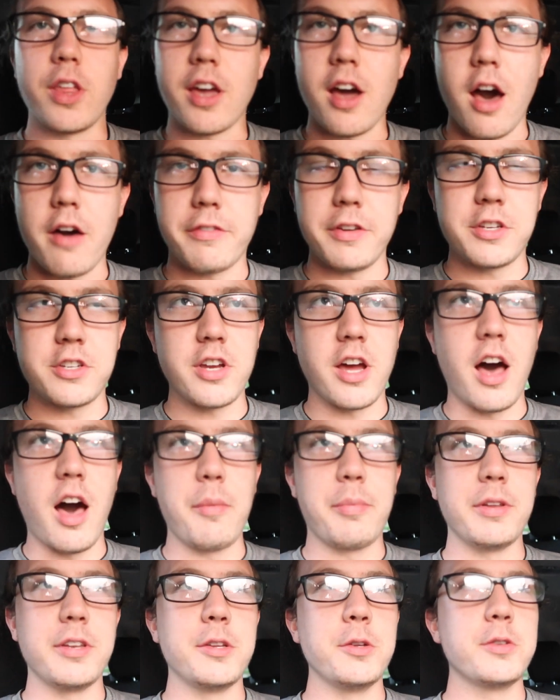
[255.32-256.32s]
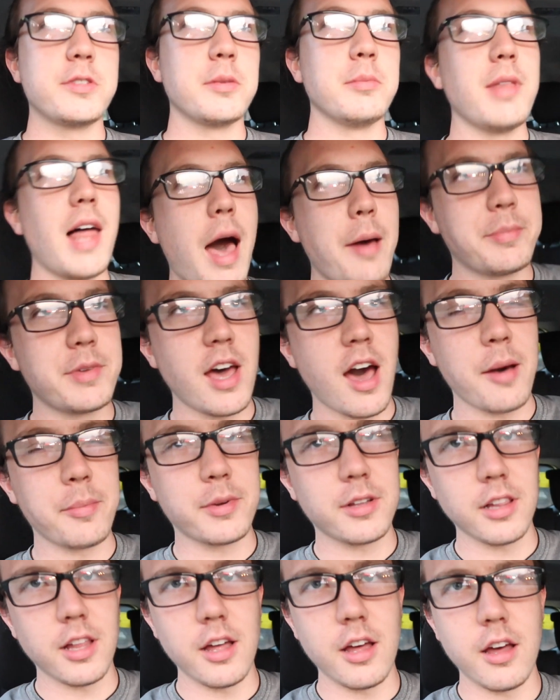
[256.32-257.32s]
the coffee shop and do some
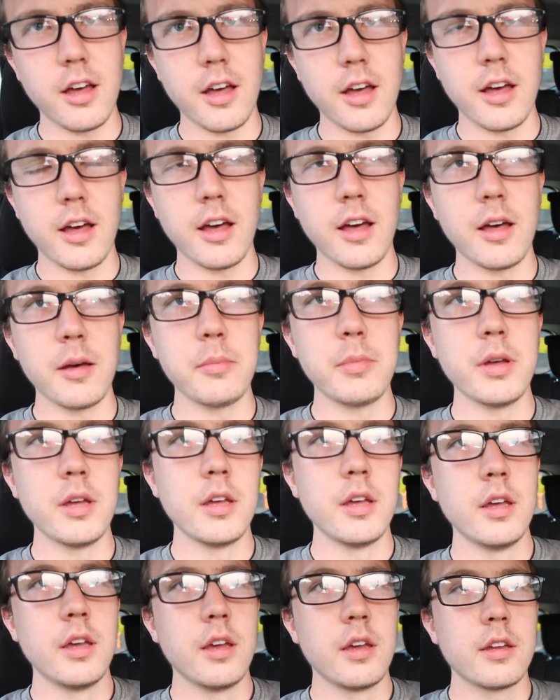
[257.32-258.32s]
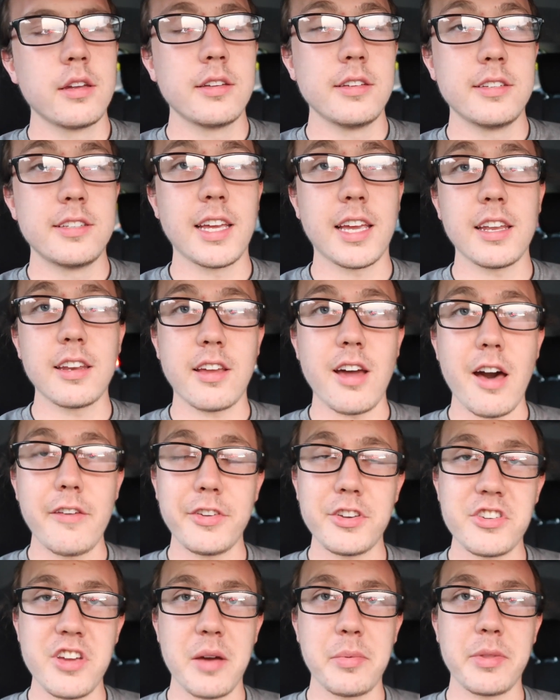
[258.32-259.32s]
laptop club. Second
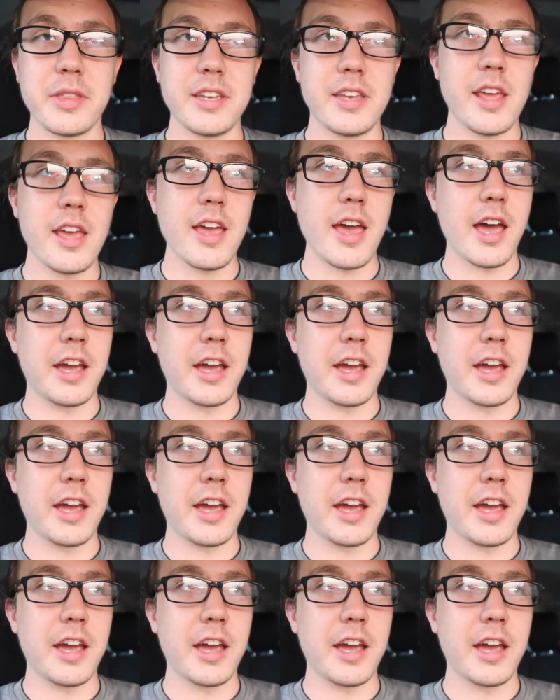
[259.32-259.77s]
coffee shop of the day,